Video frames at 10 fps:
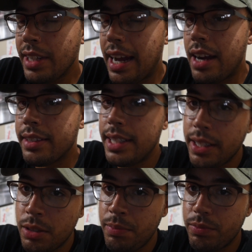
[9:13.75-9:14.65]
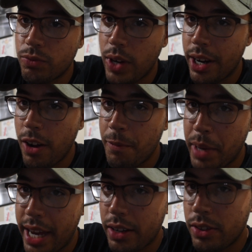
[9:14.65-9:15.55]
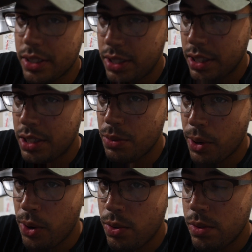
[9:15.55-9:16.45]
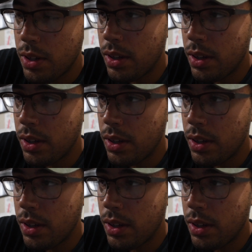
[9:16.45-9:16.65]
I'll get them right off bat on a 60 roll